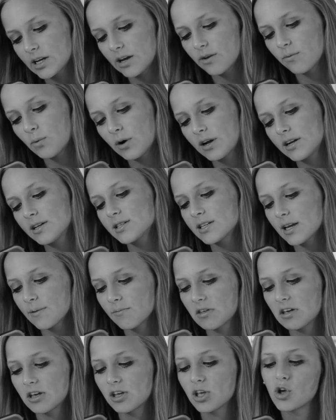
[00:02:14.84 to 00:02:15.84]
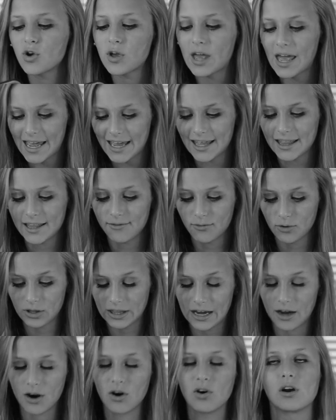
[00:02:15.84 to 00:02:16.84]
said, what is something you can't live
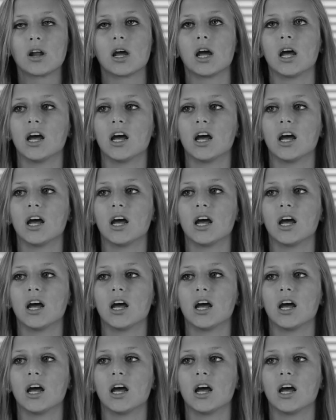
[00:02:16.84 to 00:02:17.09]
without?